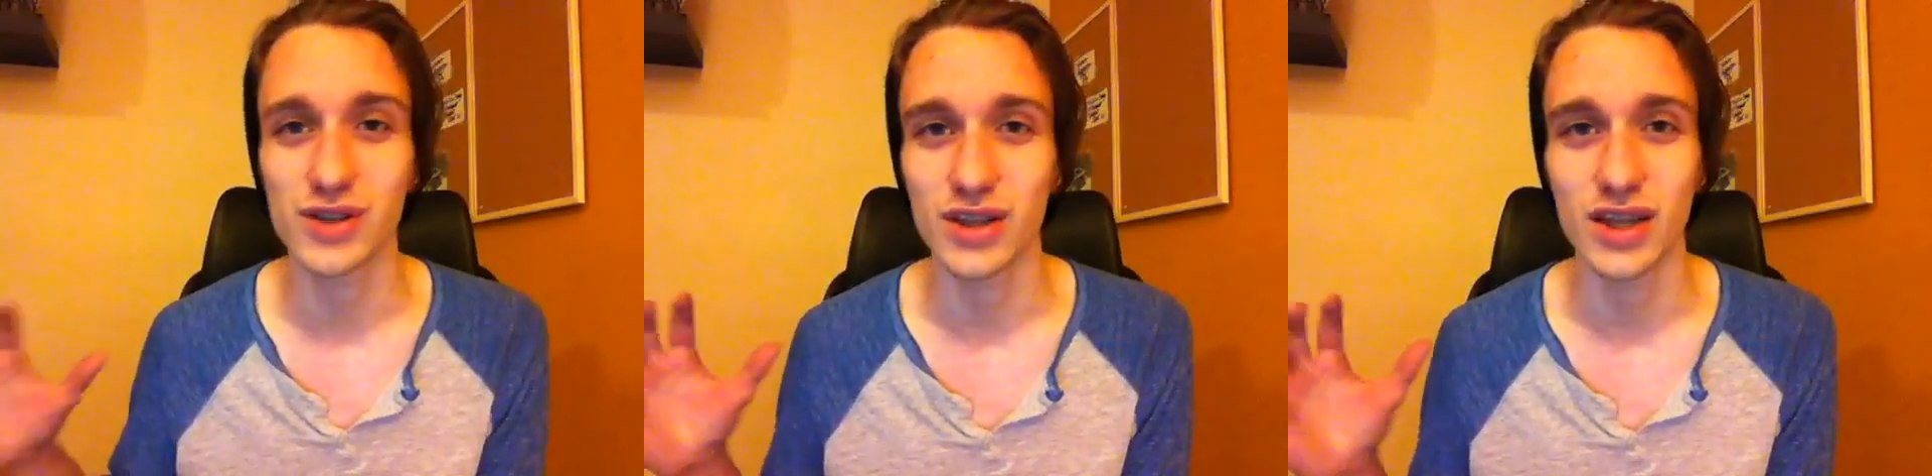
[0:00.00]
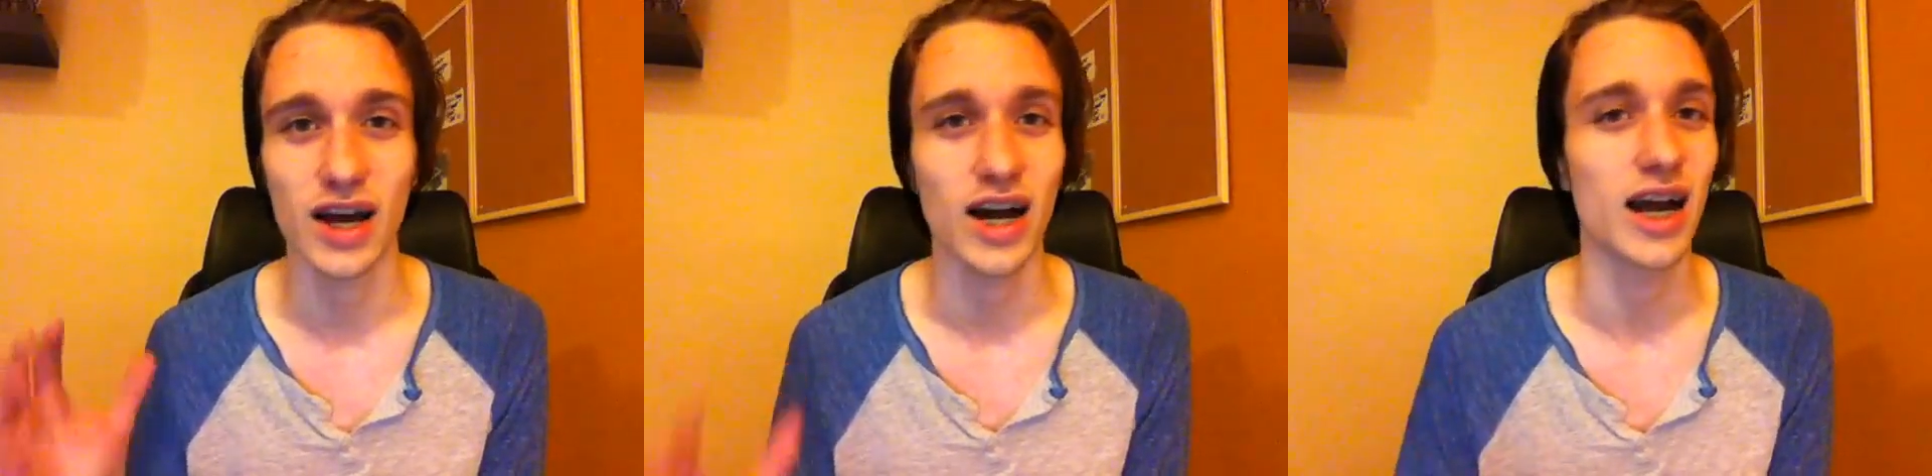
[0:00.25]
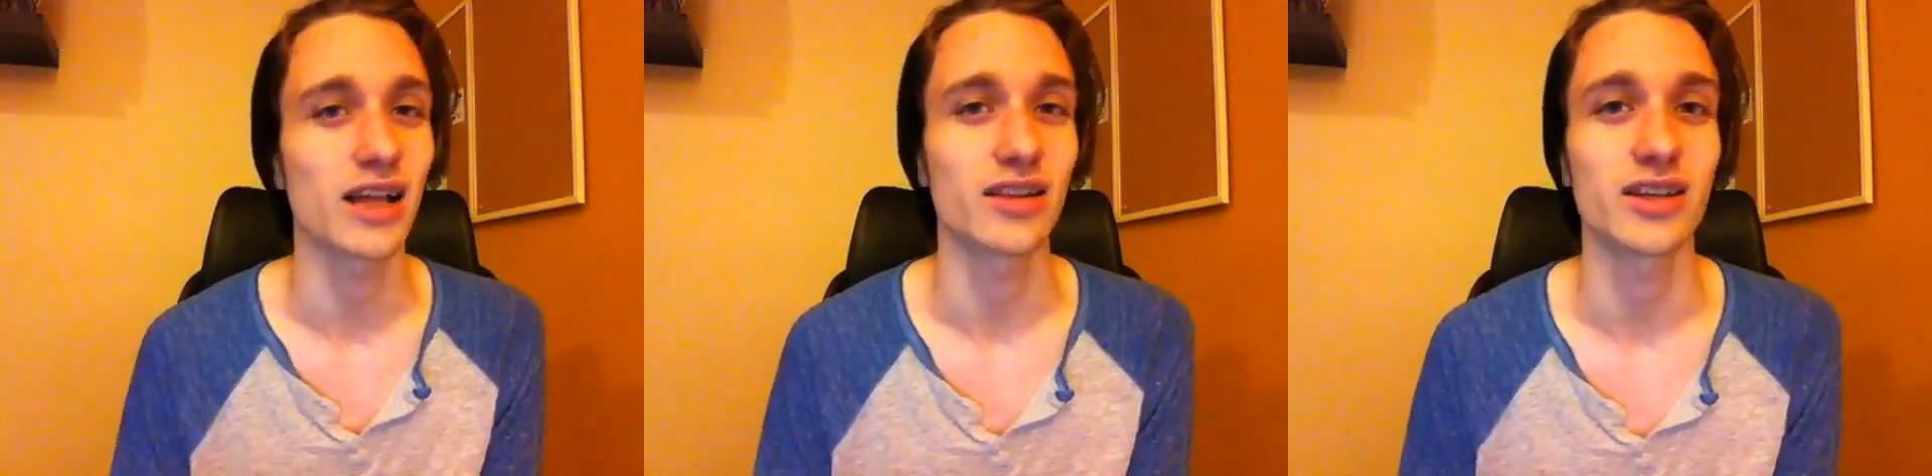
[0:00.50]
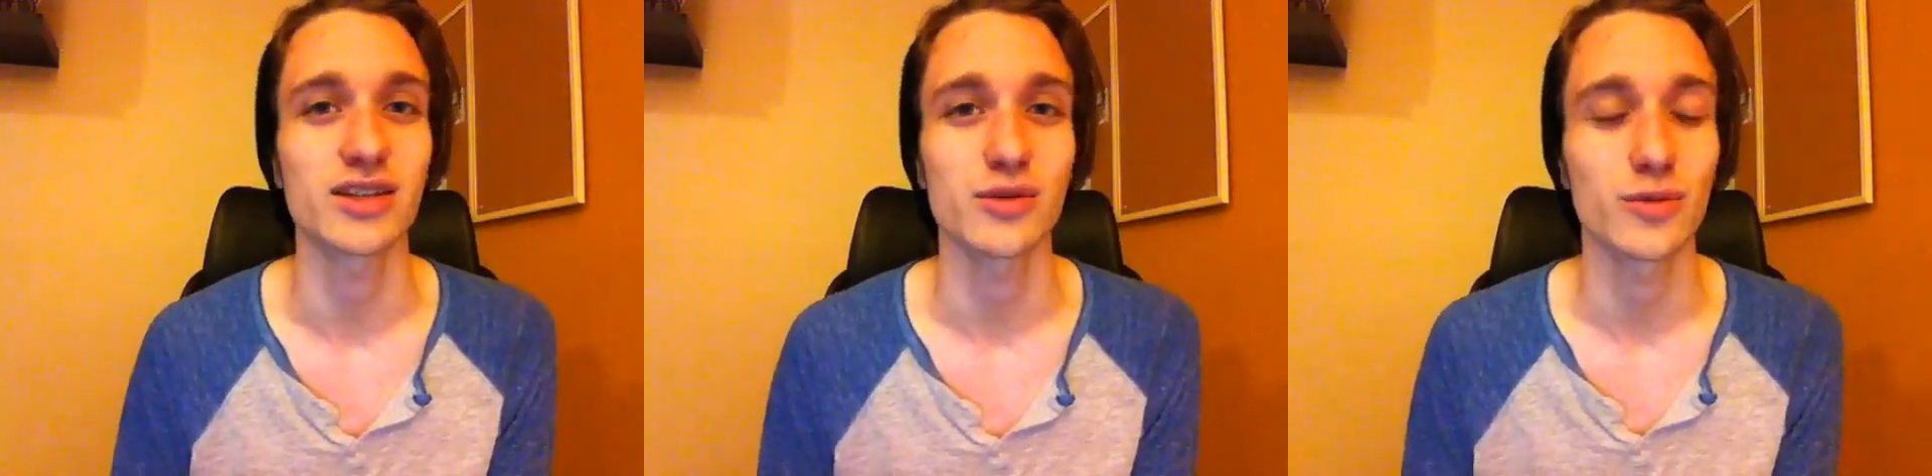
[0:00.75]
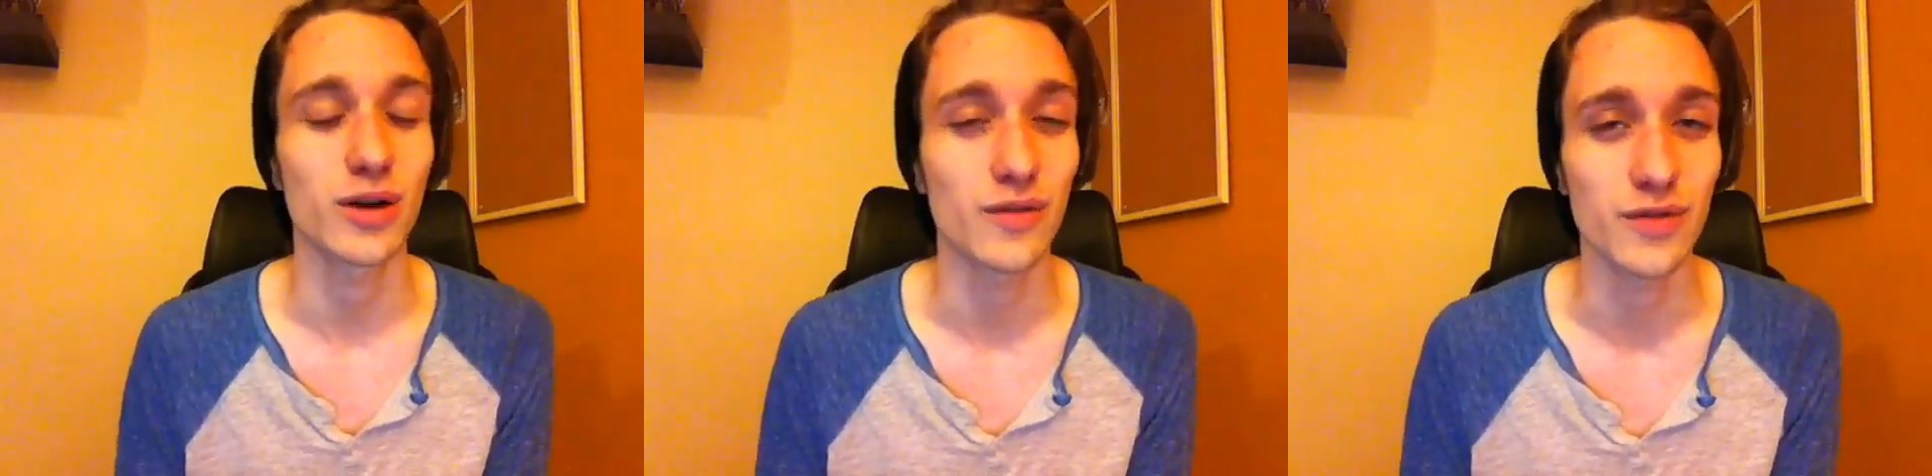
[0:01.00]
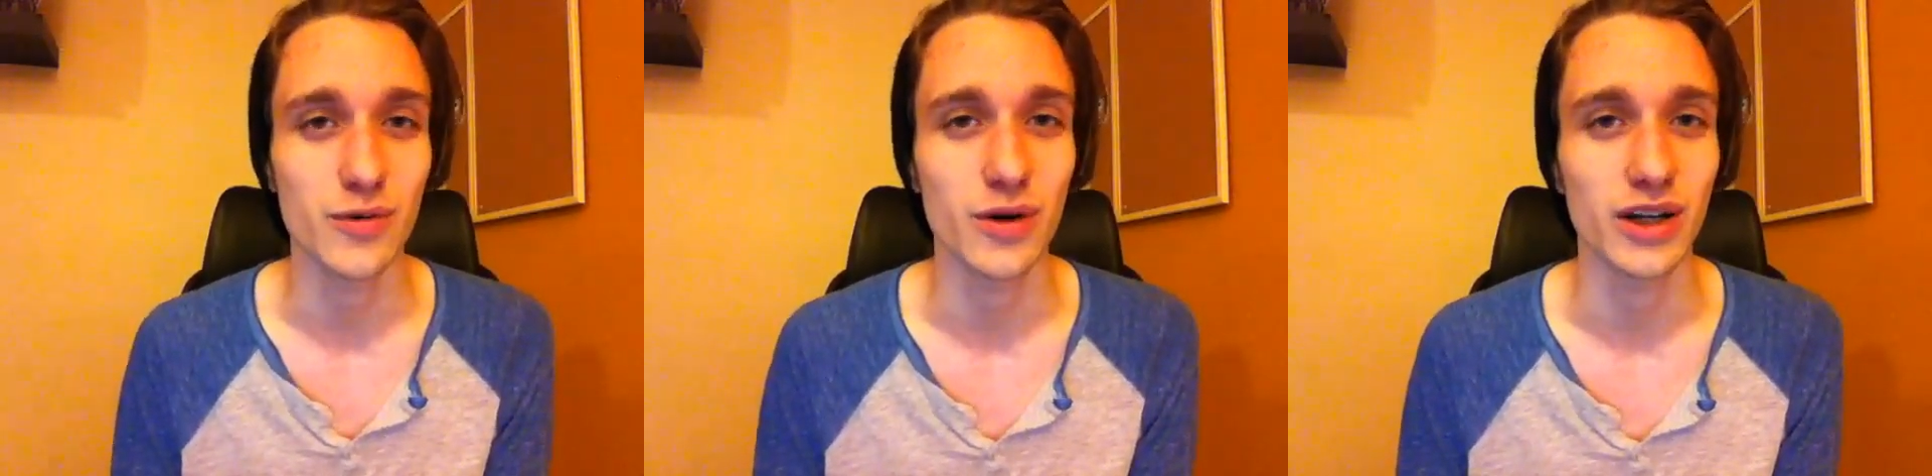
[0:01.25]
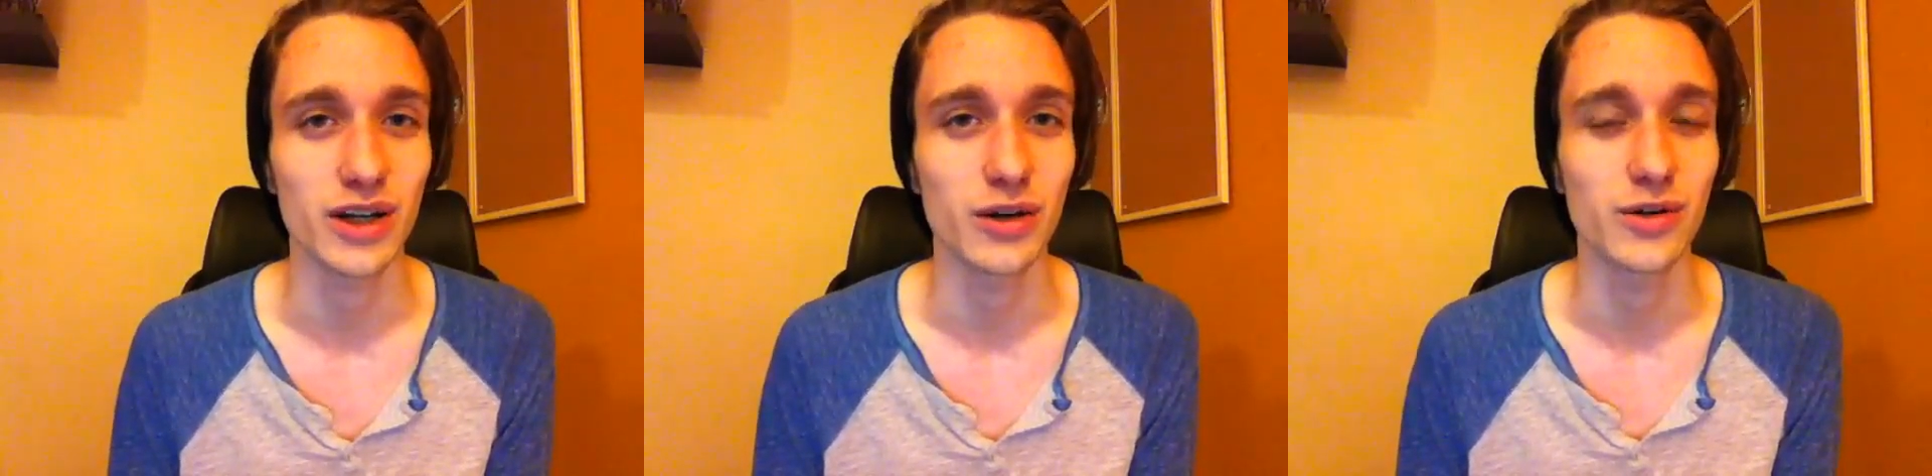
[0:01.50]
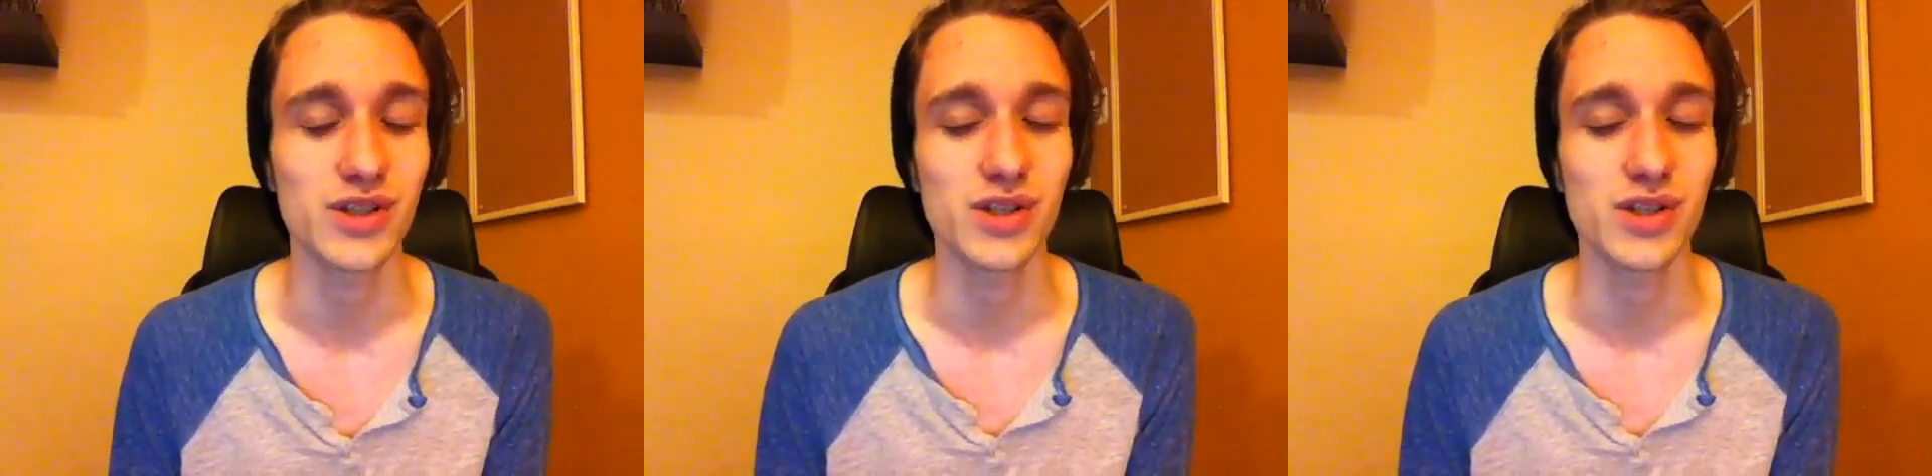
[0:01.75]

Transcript: to the island, wherever you want to go.